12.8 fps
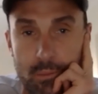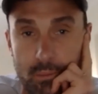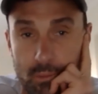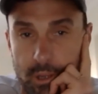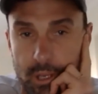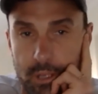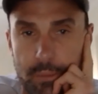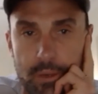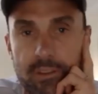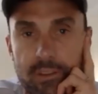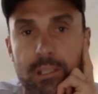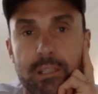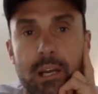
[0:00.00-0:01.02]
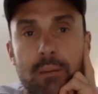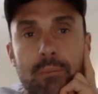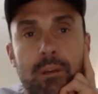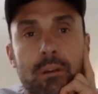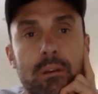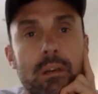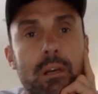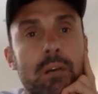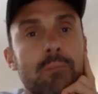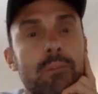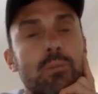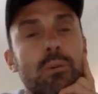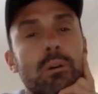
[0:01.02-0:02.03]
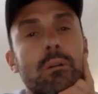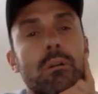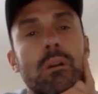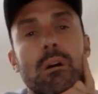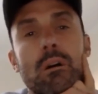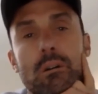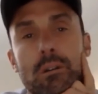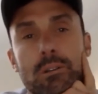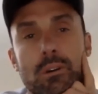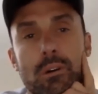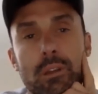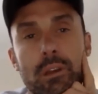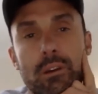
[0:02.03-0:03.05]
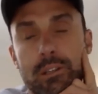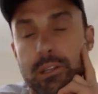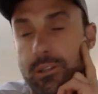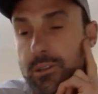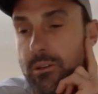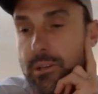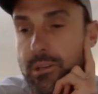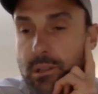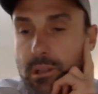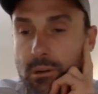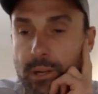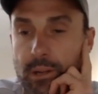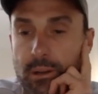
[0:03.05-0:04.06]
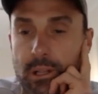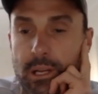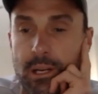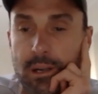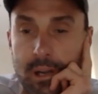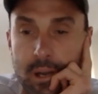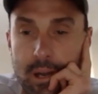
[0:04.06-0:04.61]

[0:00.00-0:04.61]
with his previous statement as well, and I think I touched on this a little bit earlier.